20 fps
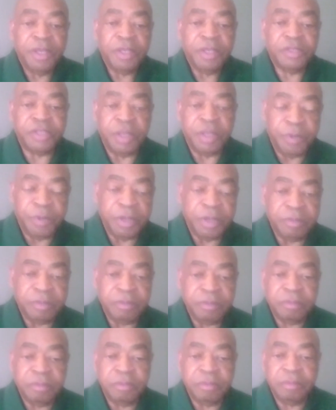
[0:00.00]
Separate
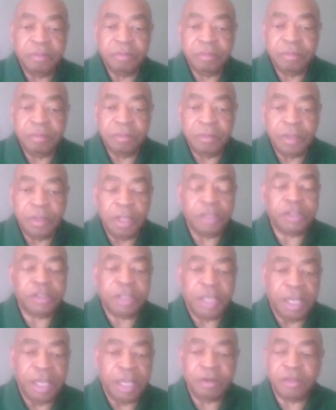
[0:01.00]
lunch
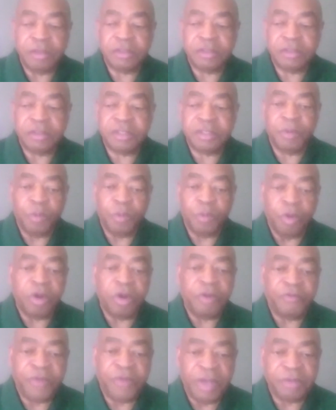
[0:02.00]
counters, separate
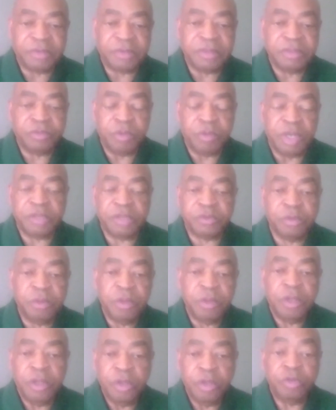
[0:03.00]
water fountains, restroom.
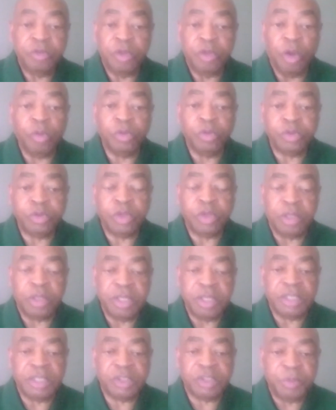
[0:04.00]
Those are
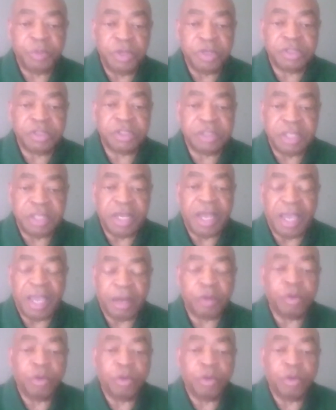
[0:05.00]
the experiences that I grew